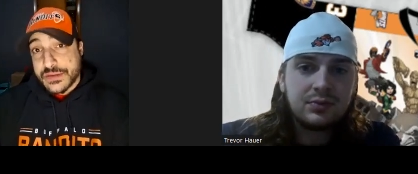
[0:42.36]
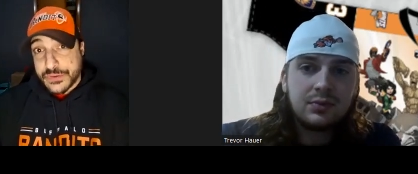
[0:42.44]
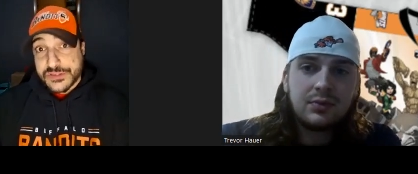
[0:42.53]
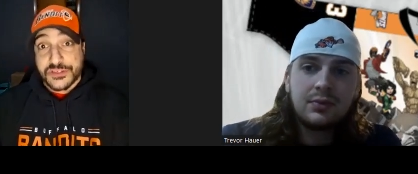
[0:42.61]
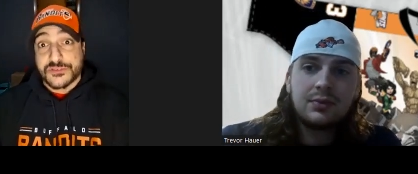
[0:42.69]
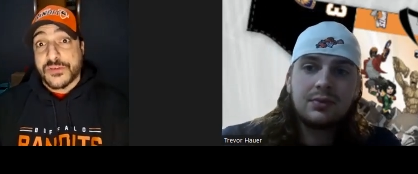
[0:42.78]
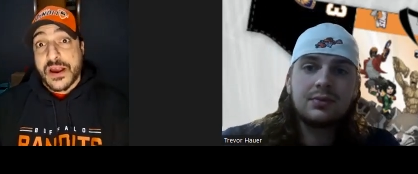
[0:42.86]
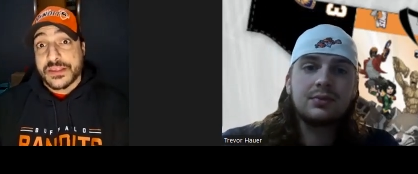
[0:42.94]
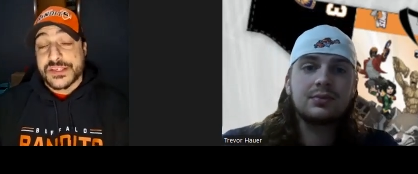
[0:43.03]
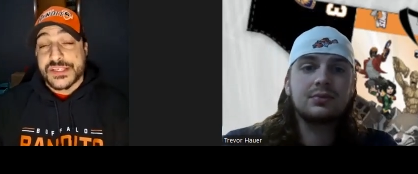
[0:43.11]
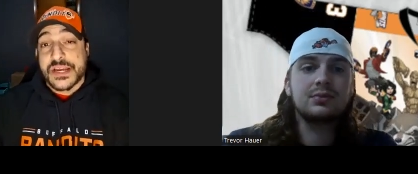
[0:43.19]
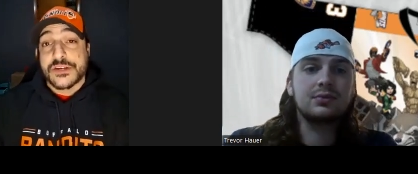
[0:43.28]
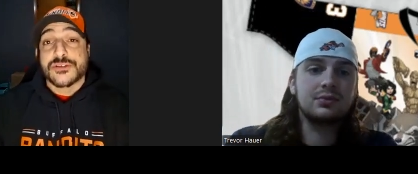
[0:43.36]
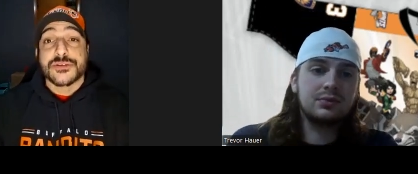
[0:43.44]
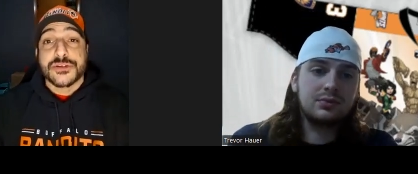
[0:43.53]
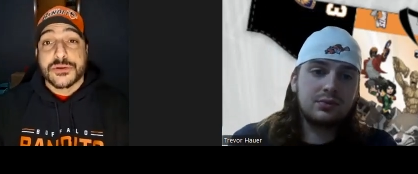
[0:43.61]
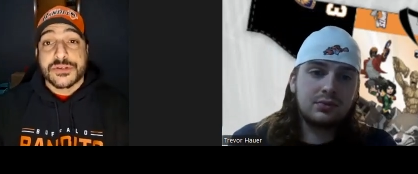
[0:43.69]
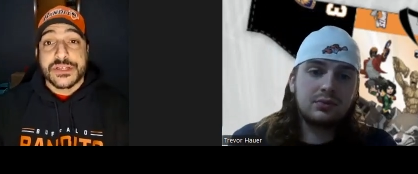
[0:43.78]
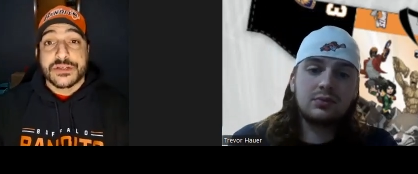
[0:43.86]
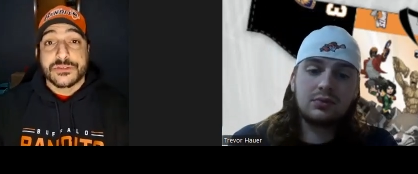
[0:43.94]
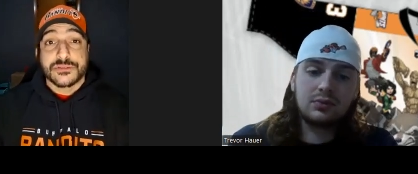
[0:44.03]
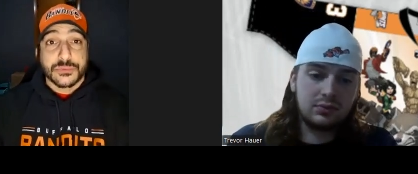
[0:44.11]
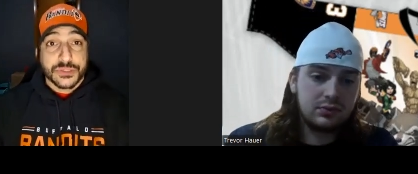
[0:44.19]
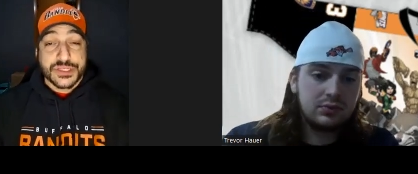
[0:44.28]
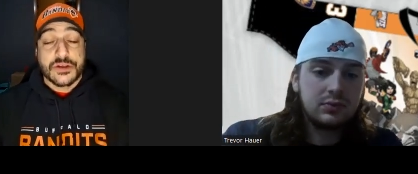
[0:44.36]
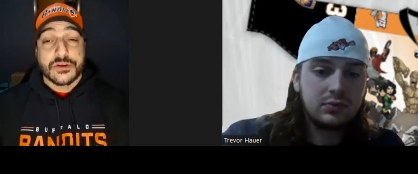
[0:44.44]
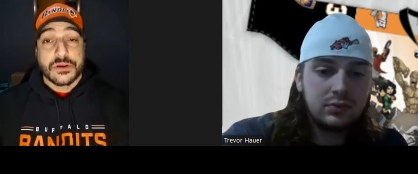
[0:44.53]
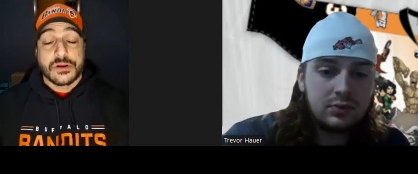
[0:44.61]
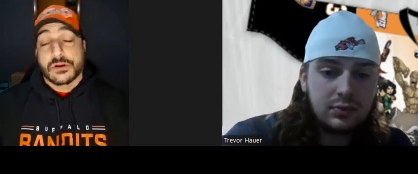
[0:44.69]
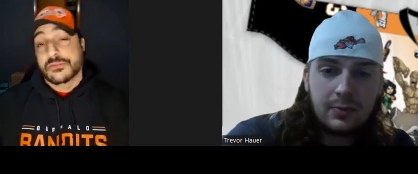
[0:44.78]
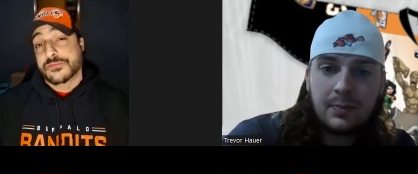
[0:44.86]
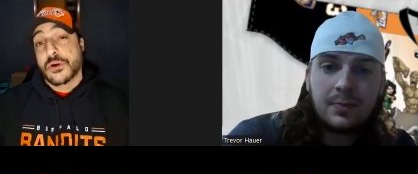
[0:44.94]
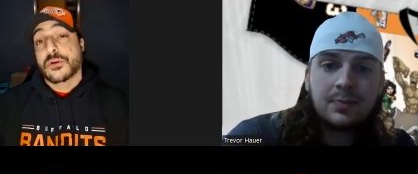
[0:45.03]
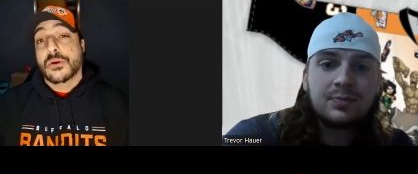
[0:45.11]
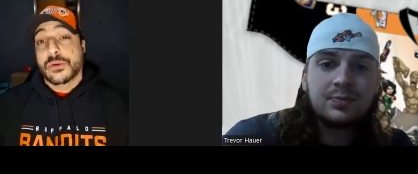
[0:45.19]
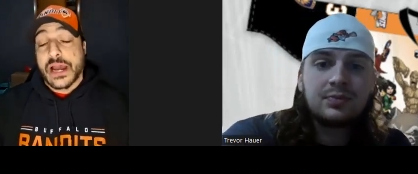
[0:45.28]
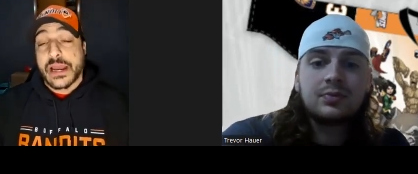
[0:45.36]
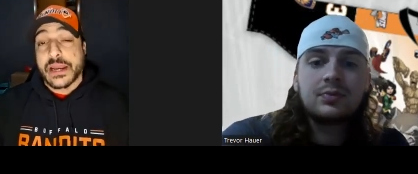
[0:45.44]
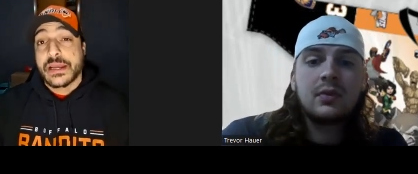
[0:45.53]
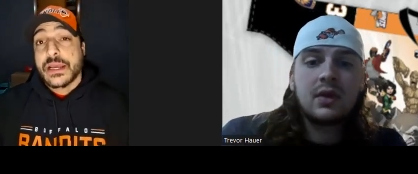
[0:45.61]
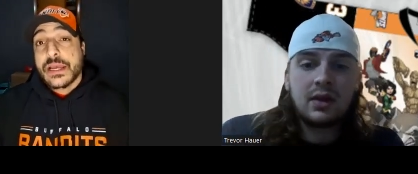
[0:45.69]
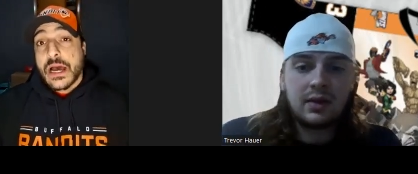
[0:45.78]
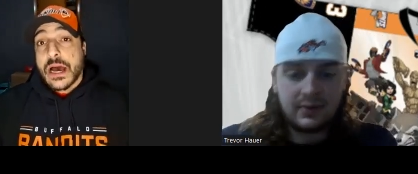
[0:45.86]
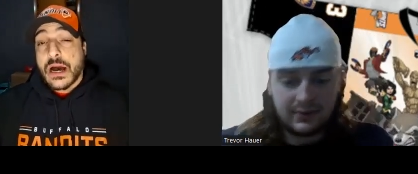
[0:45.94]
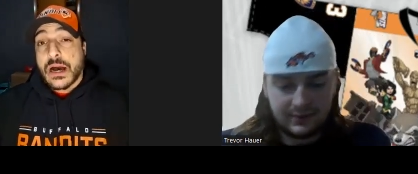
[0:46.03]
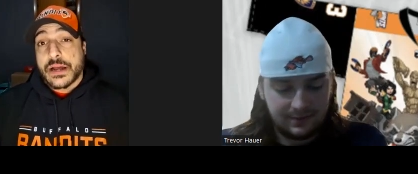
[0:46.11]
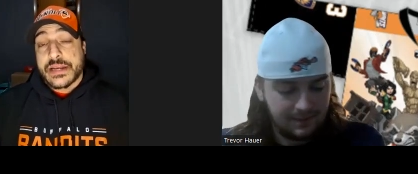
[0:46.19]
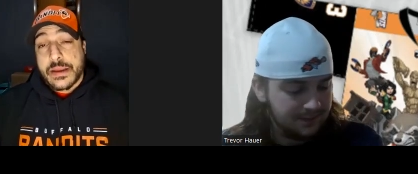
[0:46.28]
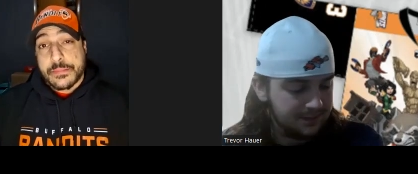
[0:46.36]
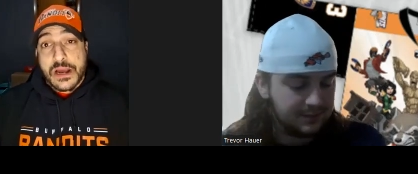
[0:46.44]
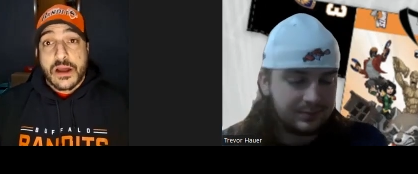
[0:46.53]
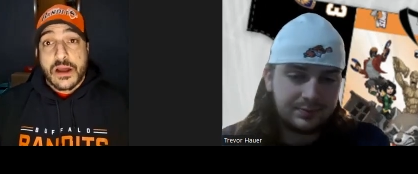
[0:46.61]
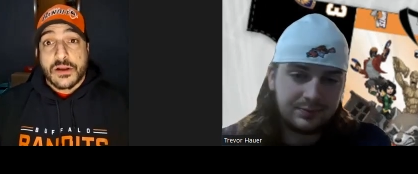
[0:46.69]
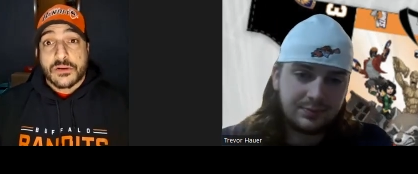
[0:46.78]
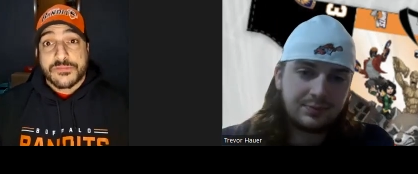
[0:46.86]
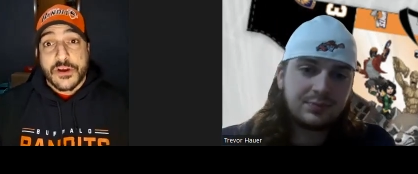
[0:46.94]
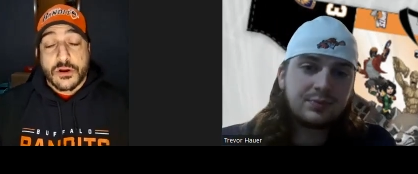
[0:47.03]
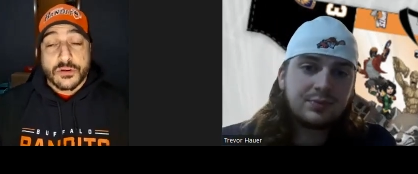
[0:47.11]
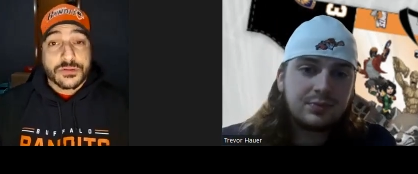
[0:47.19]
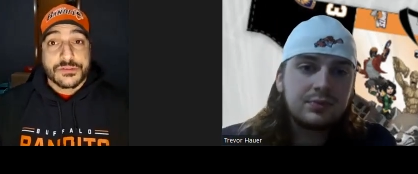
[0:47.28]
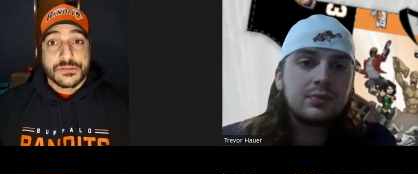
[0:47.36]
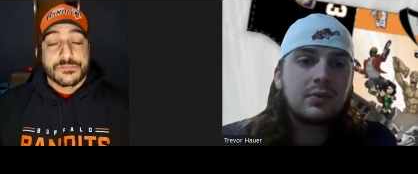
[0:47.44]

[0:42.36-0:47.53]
Speaker 1: that we just finally signed a two-year deal to a center or a Fogo guy uh, named Connor Farrell,